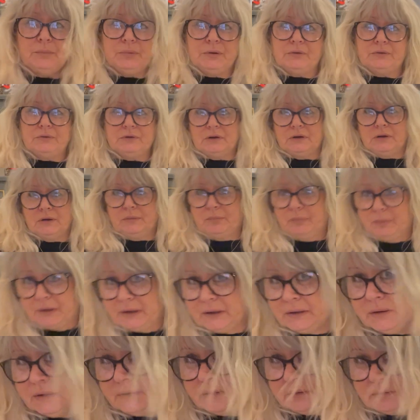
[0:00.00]

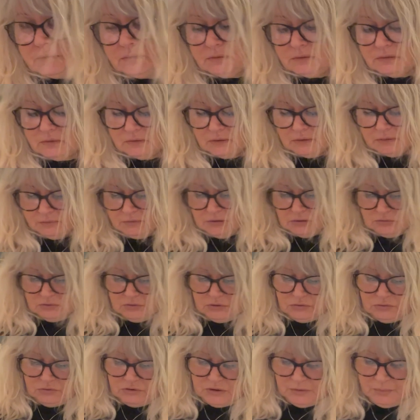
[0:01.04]
Plutalope. I've got
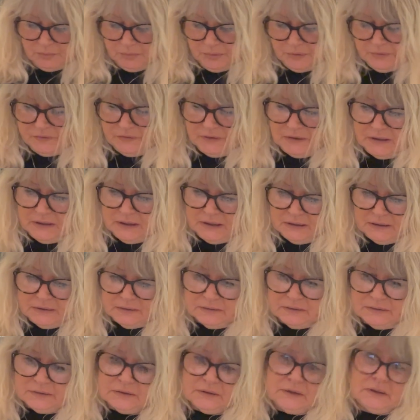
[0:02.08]
2 jumpers in it,
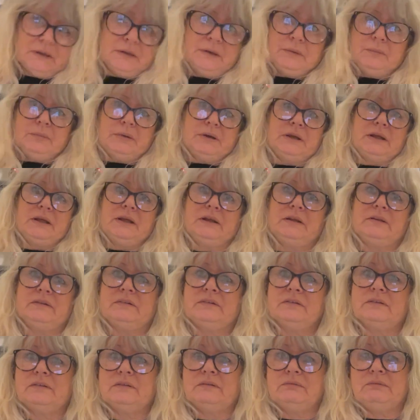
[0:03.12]
but it
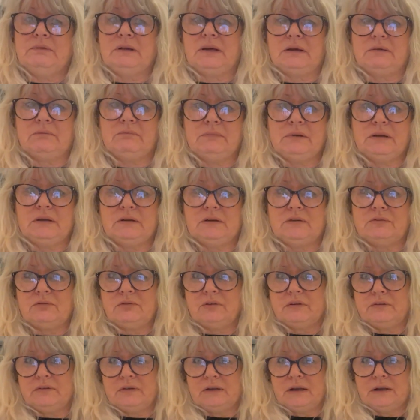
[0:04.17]
is
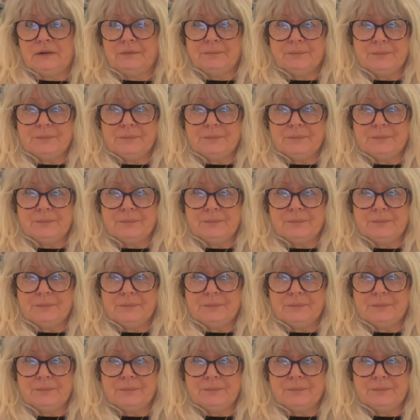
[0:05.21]
rustic.